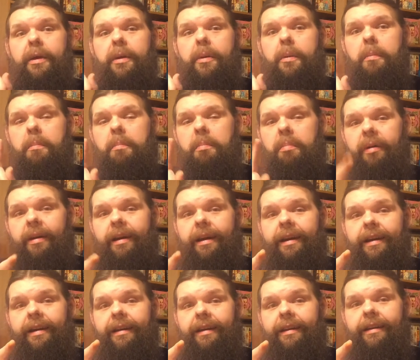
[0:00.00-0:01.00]

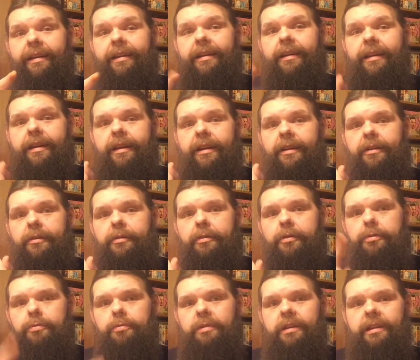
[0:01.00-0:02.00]
by
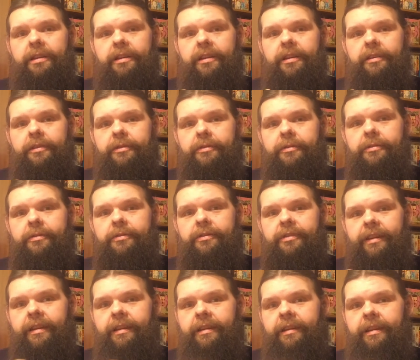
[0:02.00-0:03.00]
three doctors
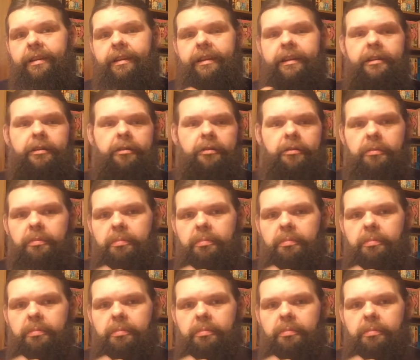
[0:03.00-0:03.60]
in a little